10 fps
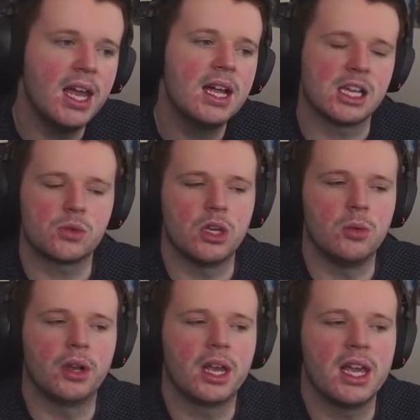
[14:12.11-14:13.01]
that's where you
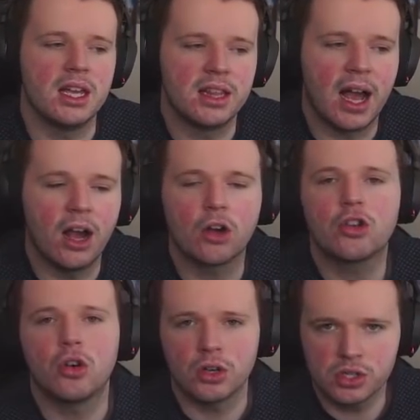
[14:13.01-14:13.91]
want to hit that
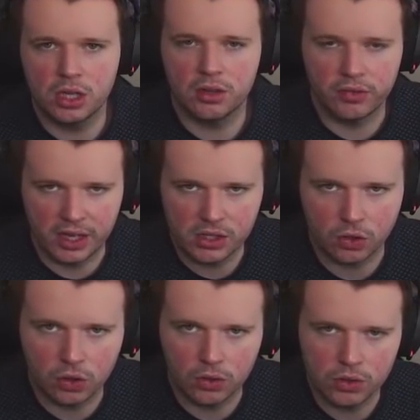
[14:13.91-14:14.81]
across the face of goal.